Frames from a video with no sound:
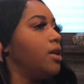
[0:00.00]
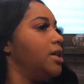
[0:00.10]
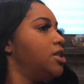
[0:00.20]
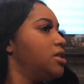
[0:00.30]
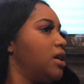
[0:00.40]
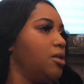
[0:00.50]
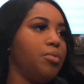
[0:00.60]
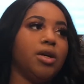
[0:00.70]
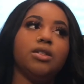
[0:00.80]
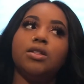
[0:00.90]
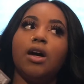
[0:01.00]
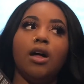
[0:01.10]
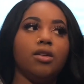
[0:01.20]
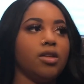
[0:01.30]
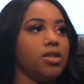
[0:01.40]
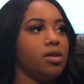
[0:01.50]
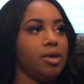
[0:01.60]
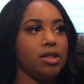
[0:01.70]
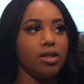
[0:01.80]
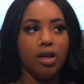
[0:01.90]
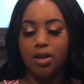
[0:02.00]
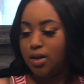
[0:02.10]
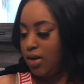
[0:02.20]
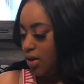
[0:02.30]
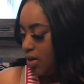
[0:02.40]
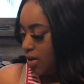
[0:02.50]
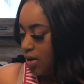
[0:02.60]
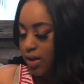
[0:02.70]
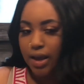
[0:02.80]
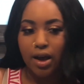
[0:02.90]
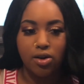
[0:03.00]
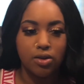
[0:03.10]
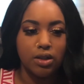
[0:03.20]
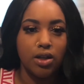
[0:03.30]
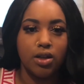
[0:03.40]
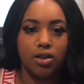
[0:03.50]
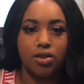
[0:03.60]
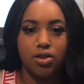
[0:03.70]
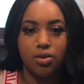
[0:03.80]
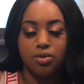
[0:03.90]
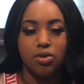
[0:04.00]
It just like puts color to my skin. Like, I don't look so